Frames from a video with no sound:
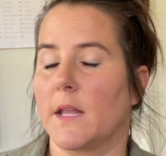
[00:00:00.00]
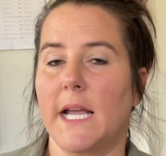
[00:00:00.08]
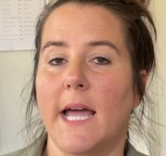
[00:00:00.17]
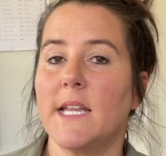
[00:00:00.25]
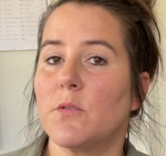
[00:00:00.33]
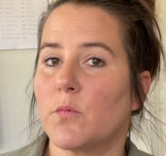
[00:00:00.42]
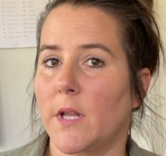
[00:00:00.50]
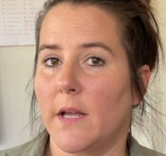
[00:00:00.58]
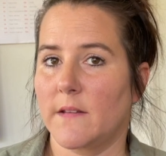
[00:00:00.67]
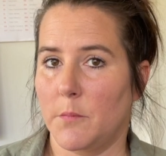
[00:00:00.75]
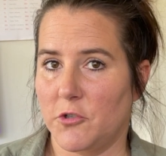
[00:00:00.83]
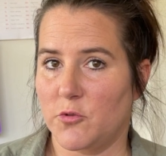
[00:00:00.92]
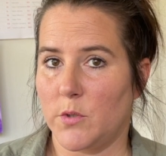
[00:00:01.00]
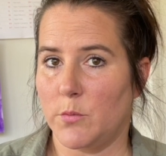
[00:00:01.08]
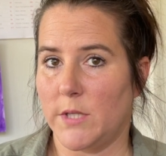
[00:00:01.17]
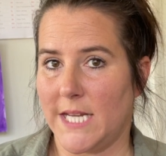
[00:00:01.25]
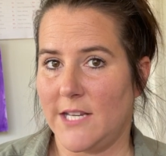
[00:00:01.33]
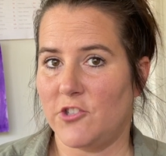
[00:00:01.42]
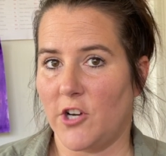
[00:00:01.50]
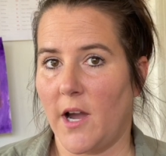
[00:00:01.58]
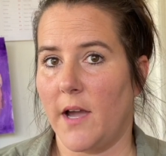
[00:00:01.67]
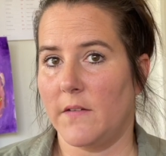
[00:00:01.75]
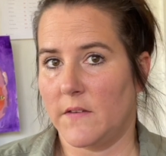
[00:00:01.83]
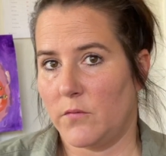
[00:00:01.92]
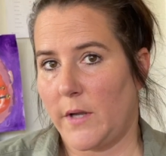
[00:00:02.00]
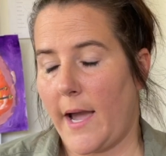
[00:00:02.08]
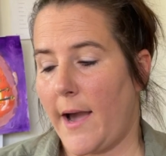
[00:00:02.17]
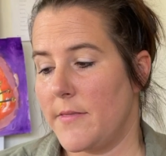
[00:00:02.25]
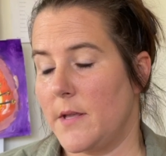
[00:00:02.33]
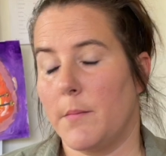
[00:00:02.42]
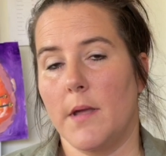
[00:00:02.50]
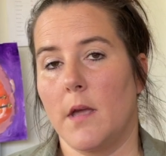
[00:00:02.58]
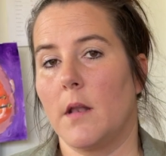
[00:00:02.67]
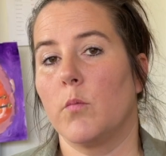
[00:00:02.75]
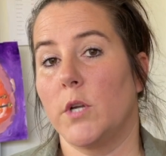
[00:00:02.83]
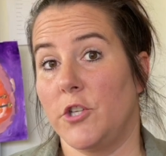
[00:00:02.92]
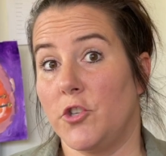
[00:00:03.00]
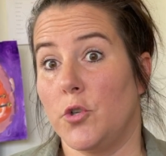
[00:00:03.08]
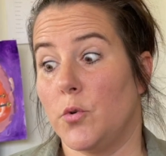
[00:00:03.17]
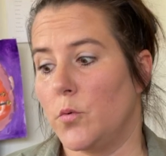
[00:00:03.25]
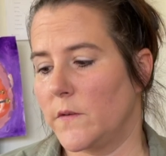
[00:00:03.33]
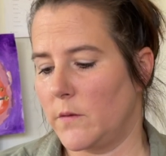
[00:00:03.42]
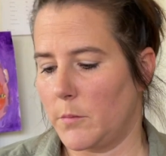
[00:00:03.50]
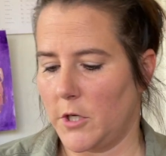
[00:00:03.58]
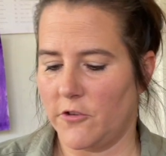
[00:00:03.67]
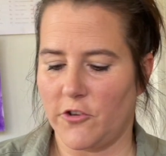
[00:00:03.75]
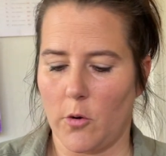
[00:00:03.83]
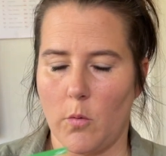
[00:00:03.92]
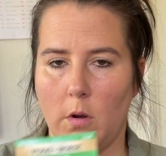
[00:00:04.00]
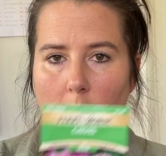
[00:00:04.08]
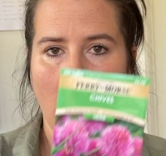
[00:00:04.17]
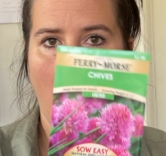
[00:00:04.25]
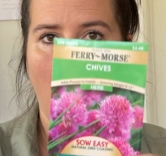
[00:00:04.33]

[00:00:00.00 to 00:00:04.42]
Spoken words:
Like I didn't realize how much we would eat chives if we had them, and we do. So I'm going to sow a